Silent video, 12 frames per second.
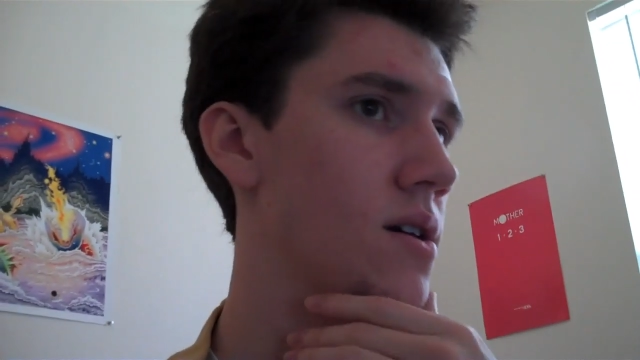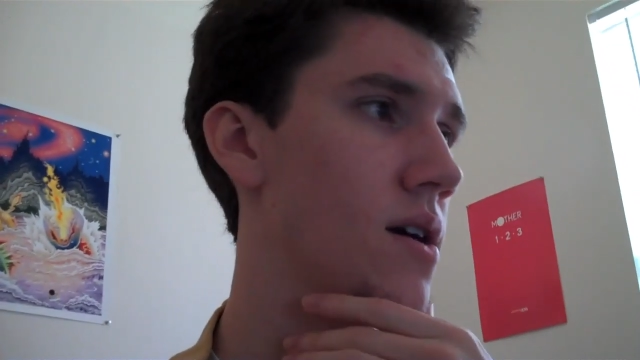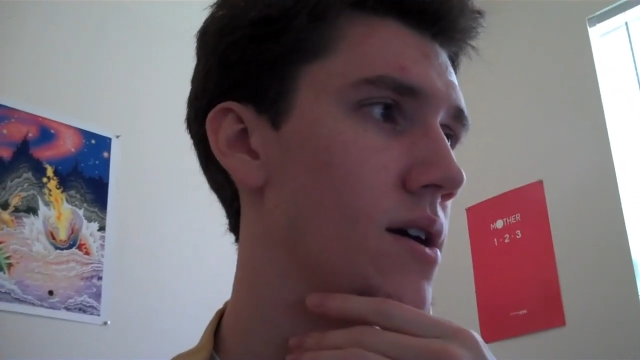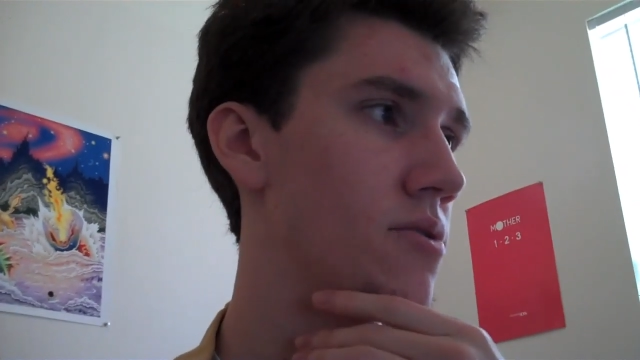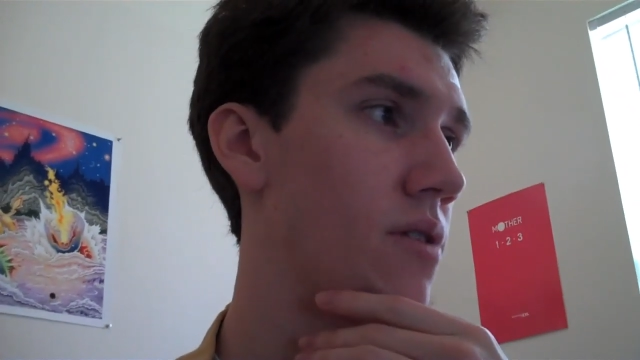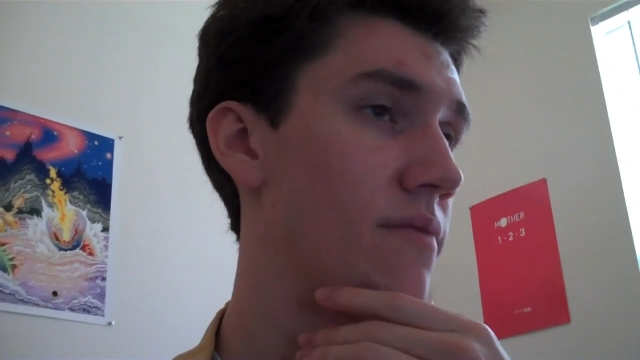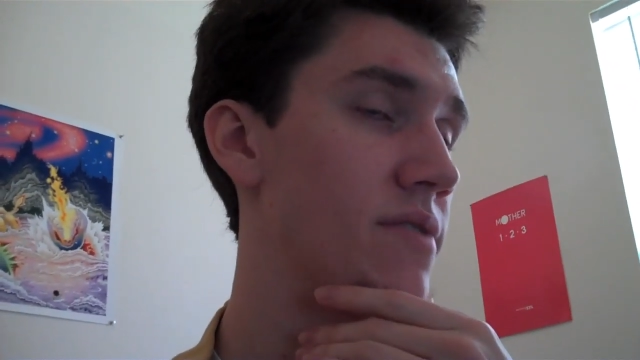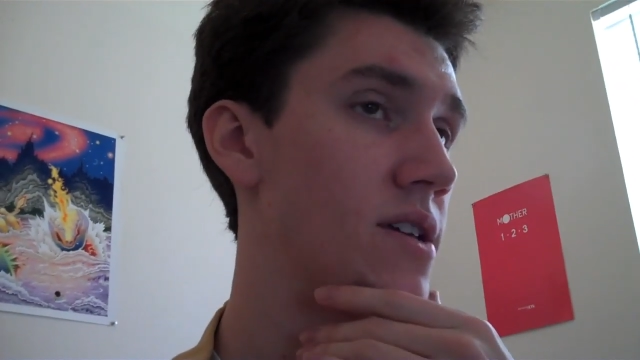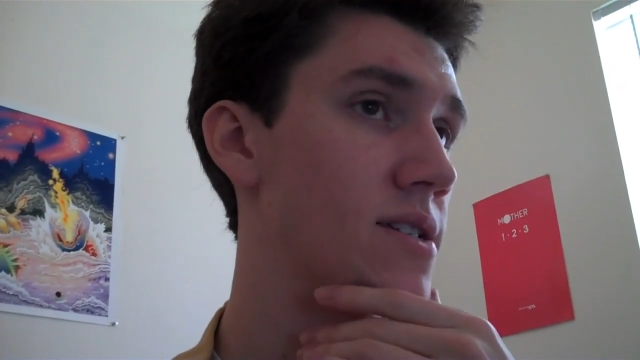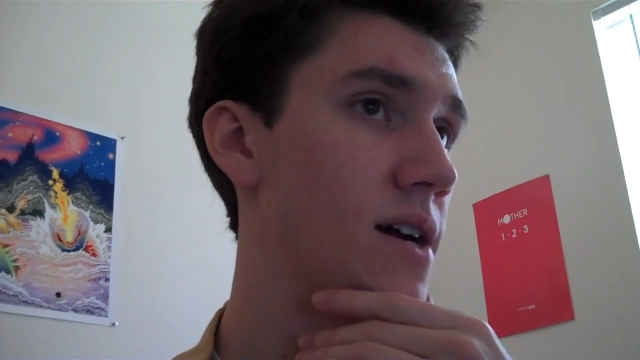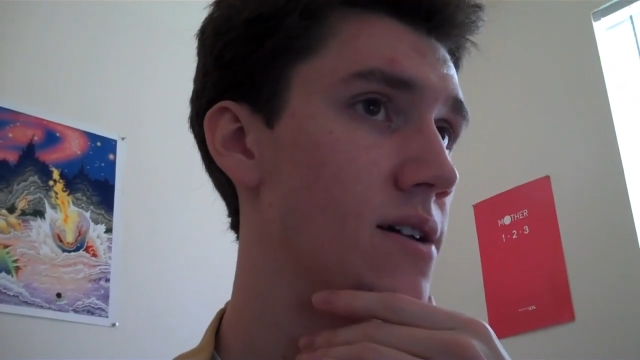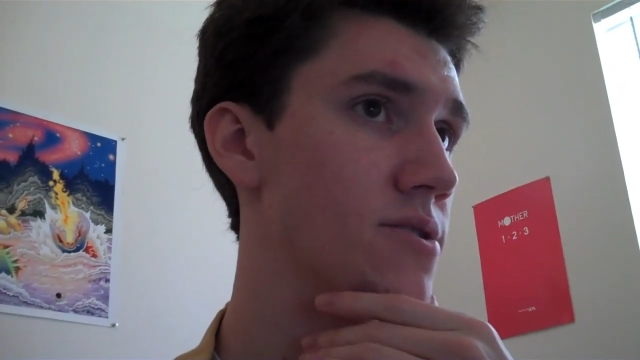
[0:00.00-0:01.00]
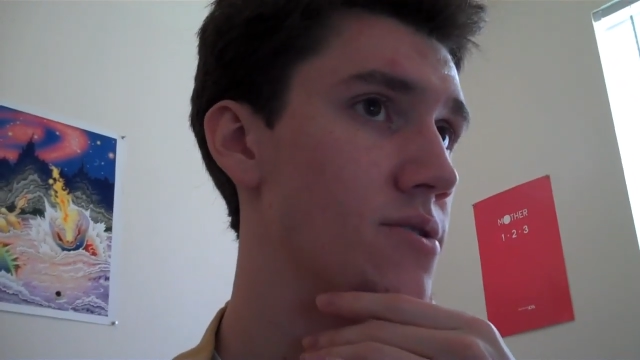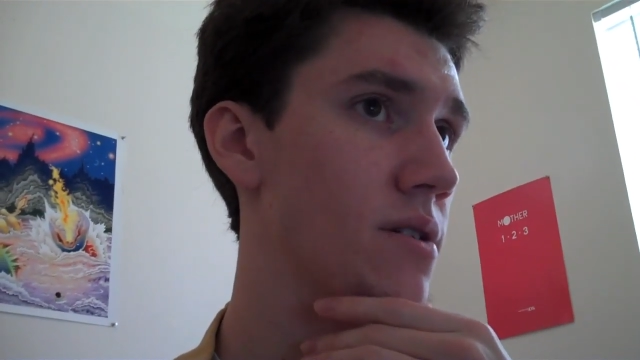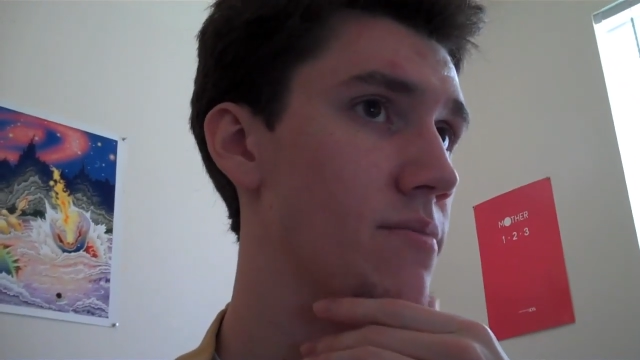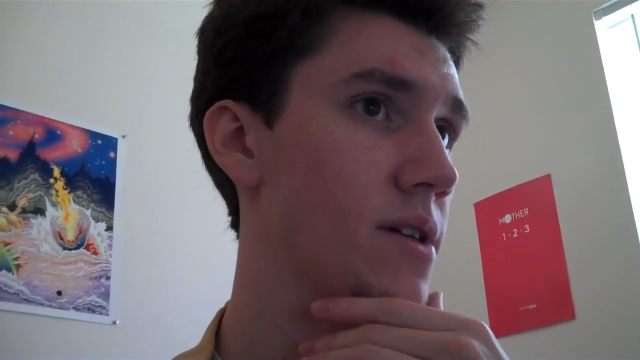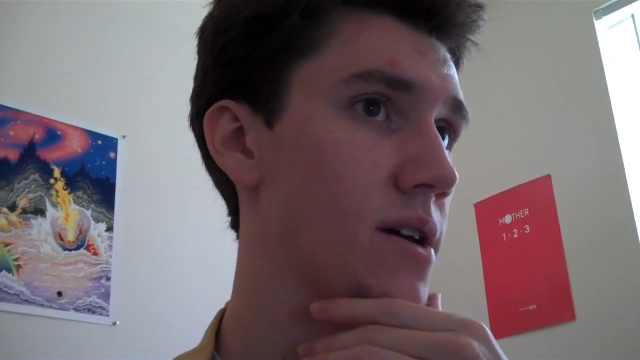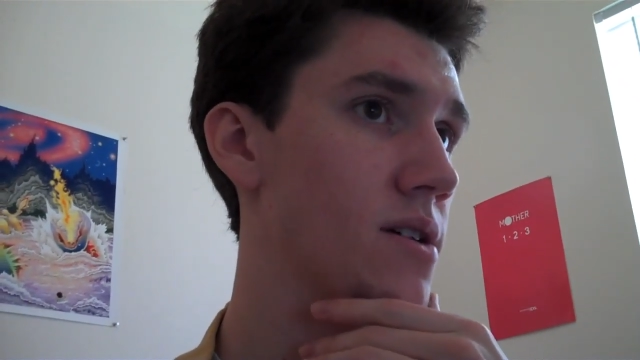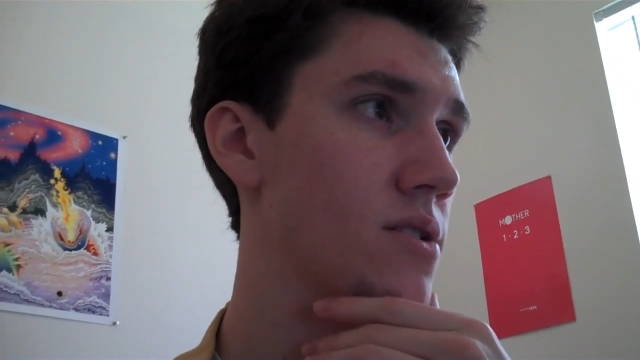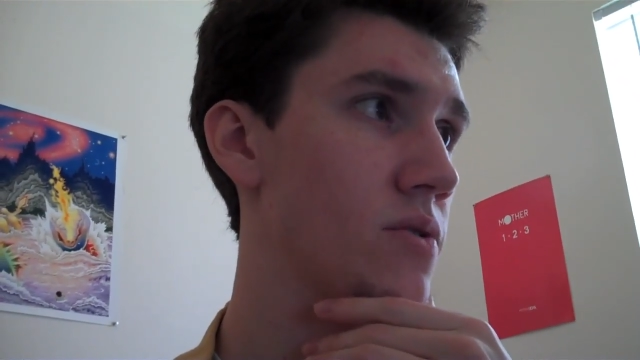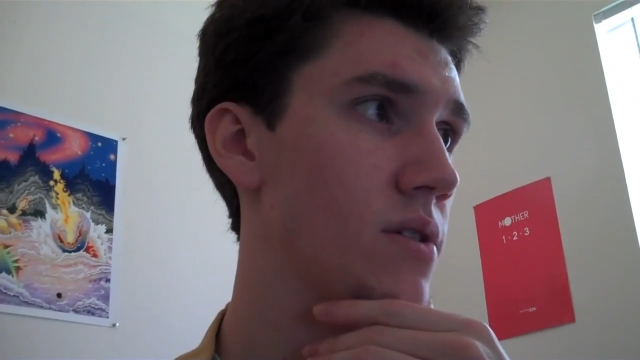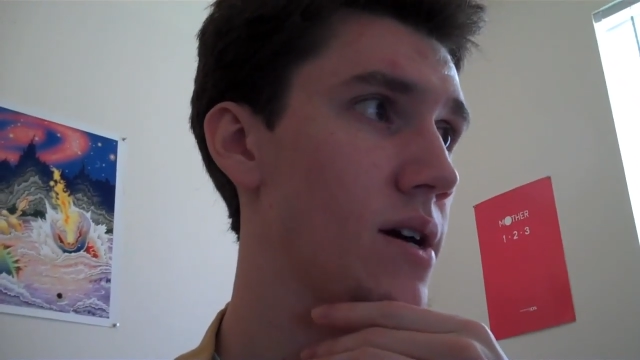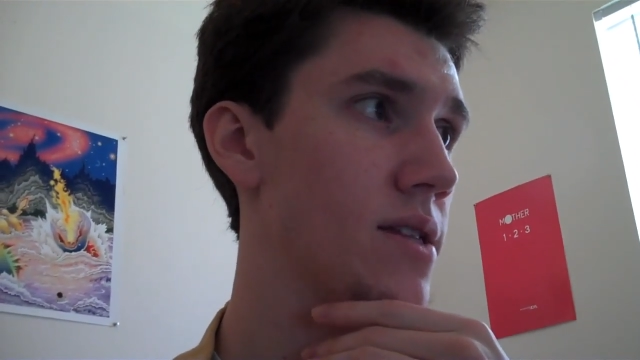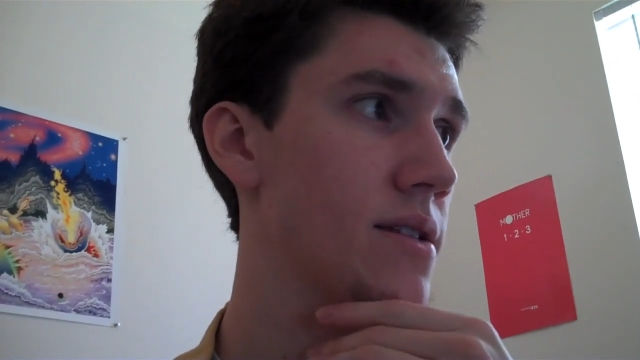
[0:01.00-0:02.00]
I don't have the entire script, but I can do a
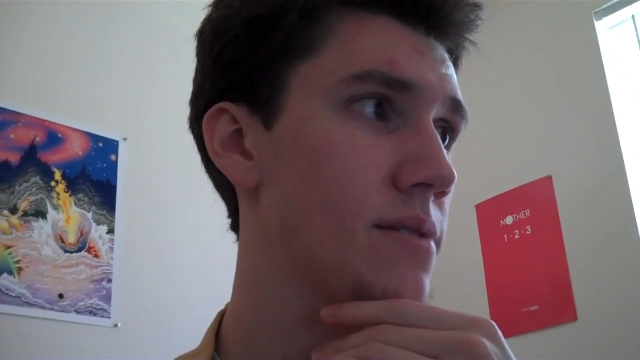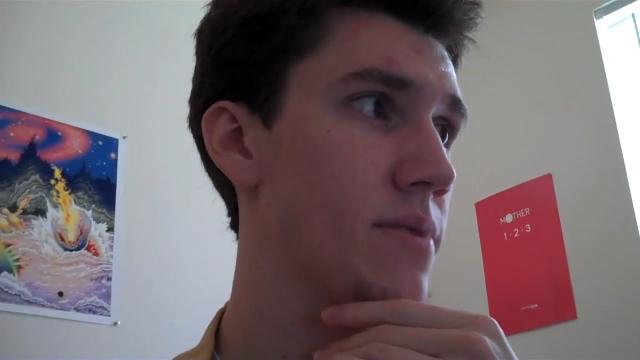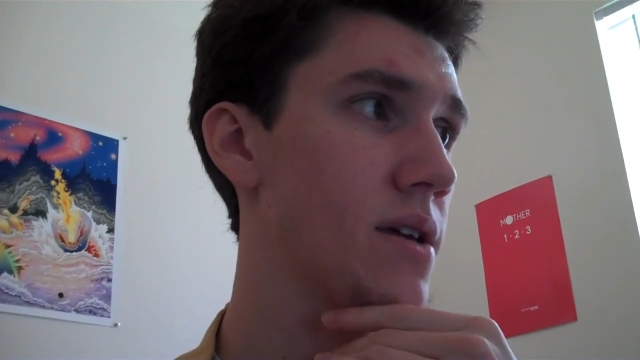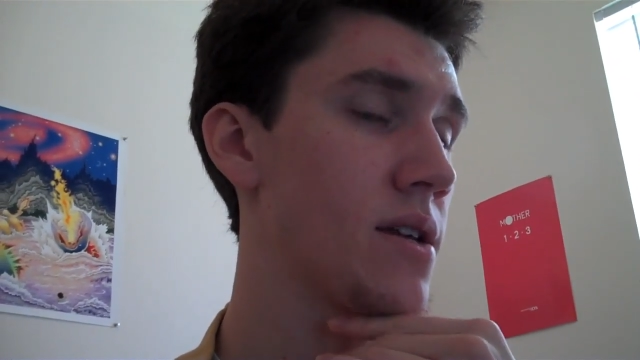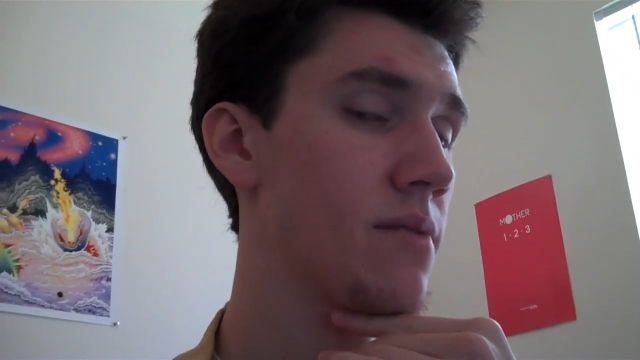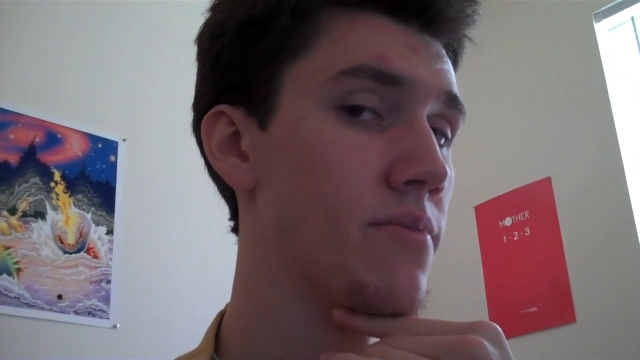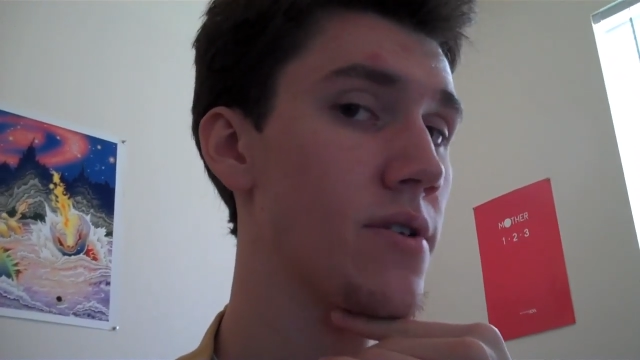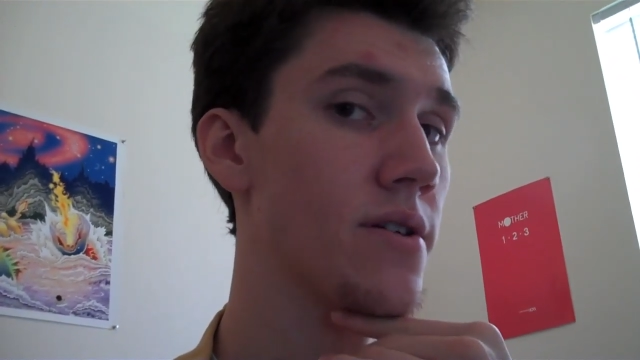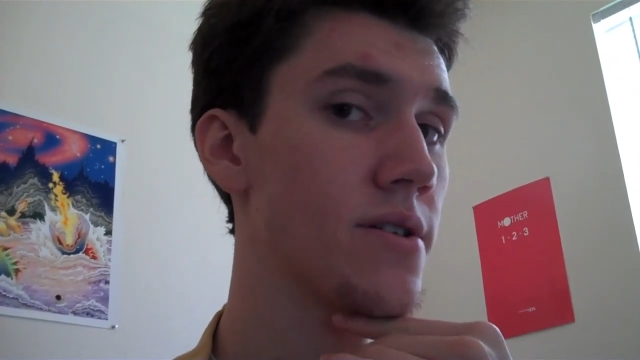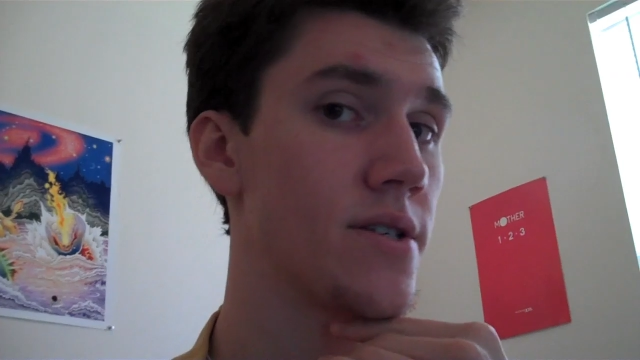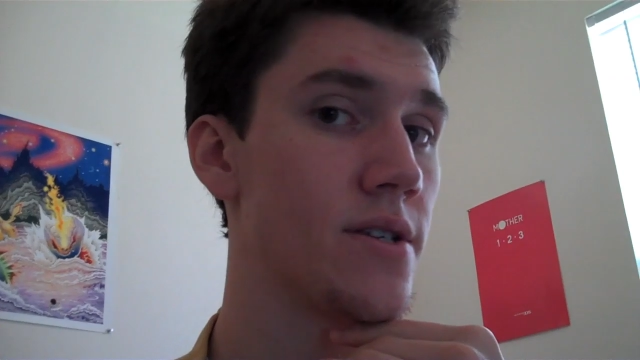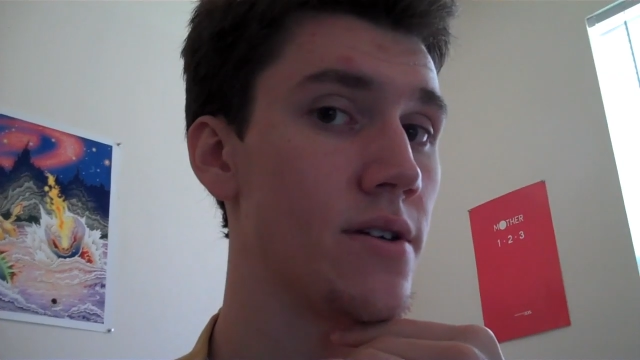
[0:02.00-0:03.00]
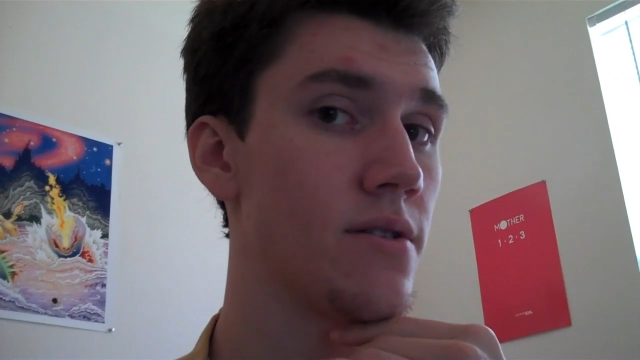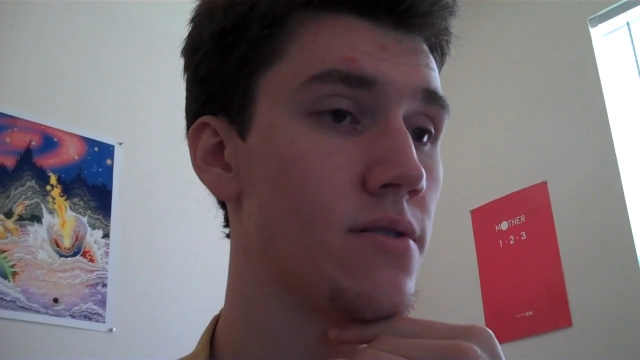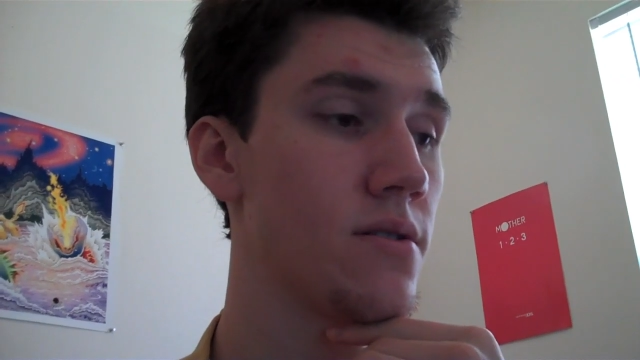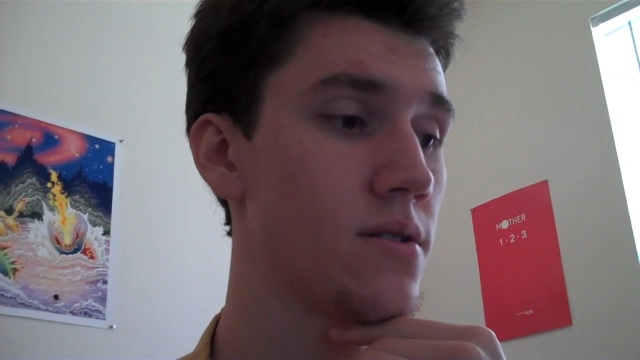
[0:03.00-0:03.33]
lot of the beginning parts, so...